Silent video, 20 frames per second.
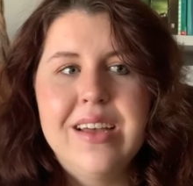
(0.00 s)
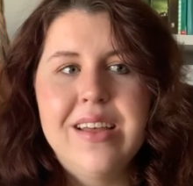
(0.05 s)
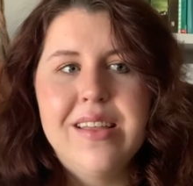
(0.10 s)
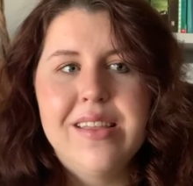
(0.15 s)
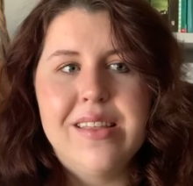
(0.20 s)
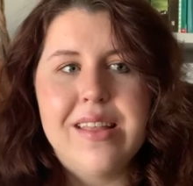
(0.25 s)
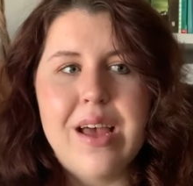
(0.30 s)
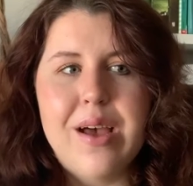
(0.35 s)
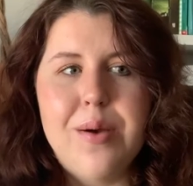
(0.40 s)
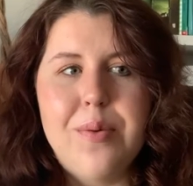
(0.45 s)

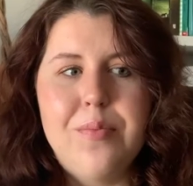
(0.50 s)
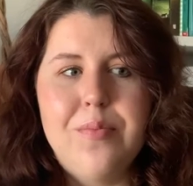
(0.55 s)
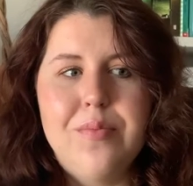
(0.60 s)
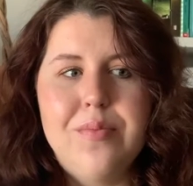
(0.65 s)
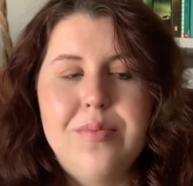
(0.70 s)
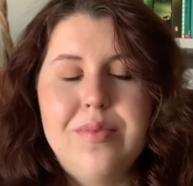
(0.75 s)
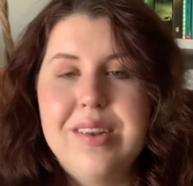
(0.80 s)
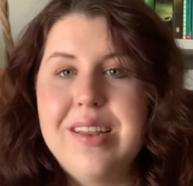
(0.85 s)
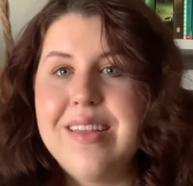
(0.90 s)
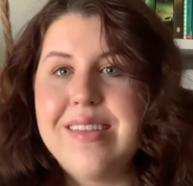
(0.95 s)

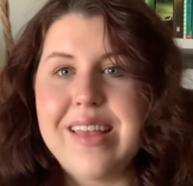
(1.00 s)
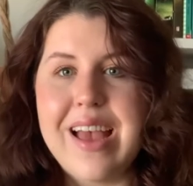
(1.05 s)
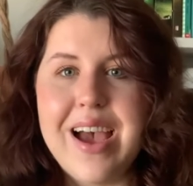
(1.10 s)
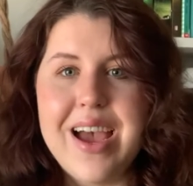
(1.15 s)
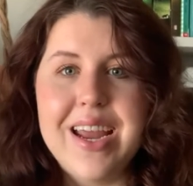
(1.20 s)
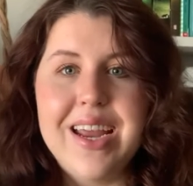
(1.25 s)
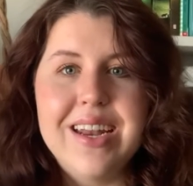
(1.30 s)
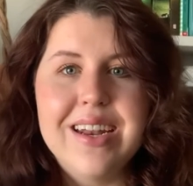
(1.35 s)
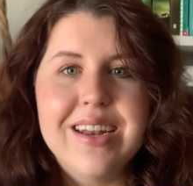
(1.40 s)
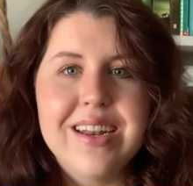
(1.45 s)
some
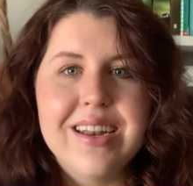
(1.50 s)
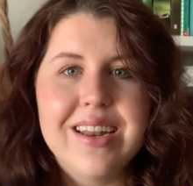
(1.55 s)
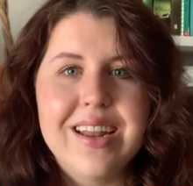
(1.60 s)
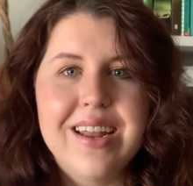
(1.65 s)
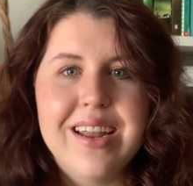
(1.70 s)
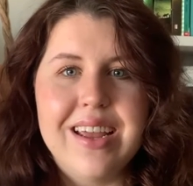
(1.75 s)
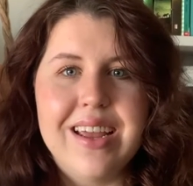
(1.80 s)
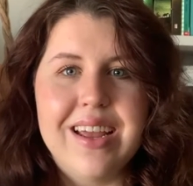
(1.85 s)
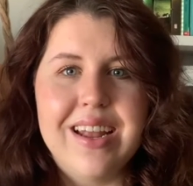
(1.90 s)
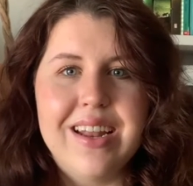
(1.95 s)
design
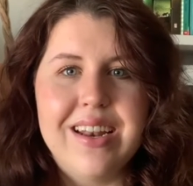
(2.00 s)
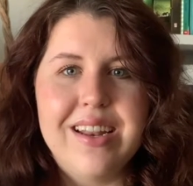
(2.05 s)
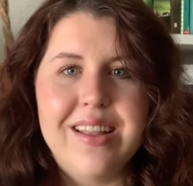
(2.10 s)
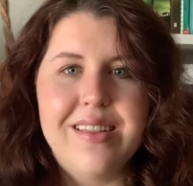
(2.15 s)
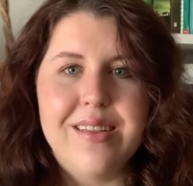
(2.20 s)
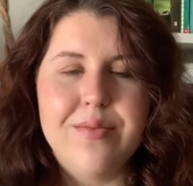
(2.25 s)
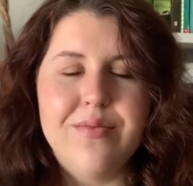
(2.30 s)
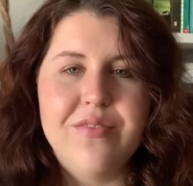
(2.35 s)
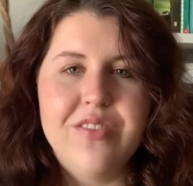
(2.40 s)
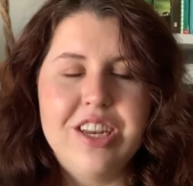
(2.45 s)
and
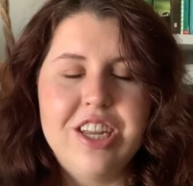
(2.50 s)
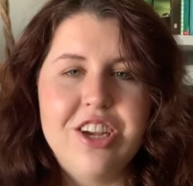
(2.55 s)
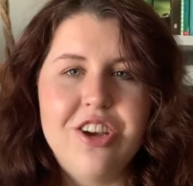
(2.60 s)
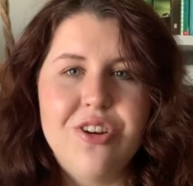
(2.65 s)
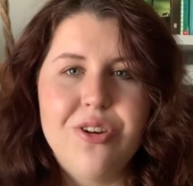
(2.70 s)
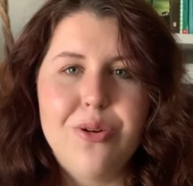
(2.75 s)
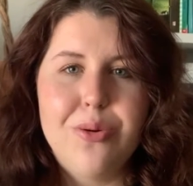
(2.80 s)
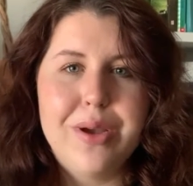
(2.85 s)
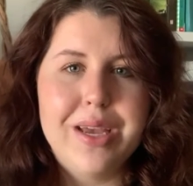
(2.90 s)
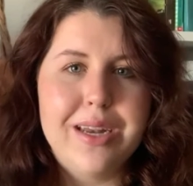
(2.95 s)
some
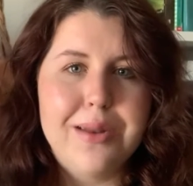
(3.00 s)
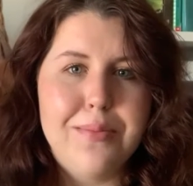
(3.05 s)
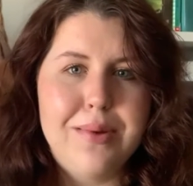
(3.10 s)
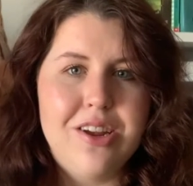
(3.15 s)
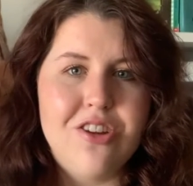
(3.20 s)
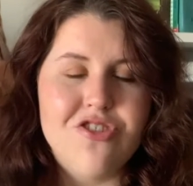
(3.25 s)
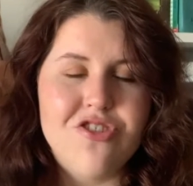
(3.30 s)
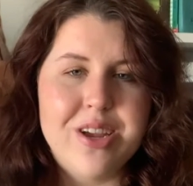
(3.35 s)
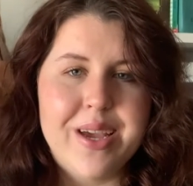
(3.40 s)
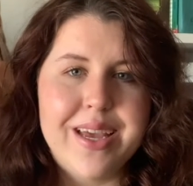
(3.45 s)
video
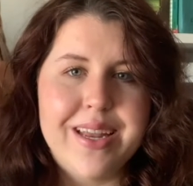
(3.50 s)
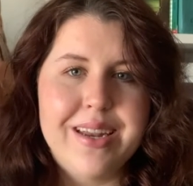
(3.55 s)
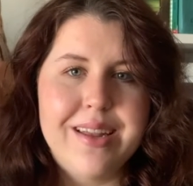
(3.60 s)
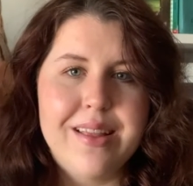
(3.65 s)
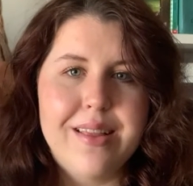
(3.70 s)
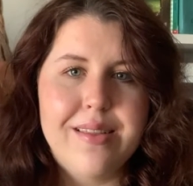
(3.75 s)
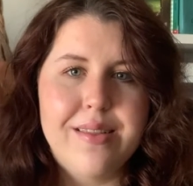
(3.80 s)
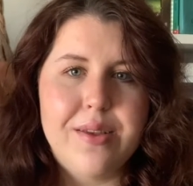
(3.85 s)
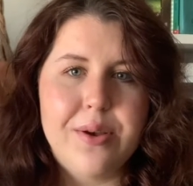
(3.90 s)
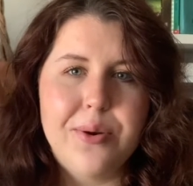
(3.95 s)
animation,
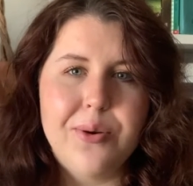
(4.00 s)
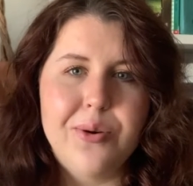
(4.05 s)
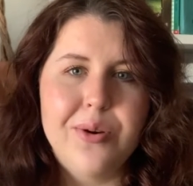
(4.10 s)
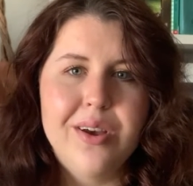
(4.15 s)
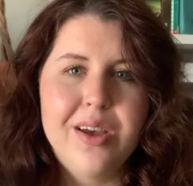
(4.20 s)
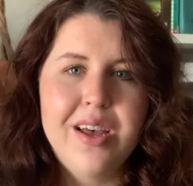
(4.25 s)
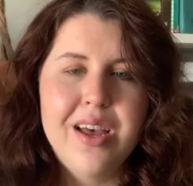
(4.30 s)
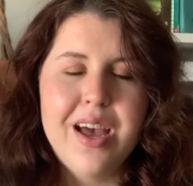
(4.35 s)
and so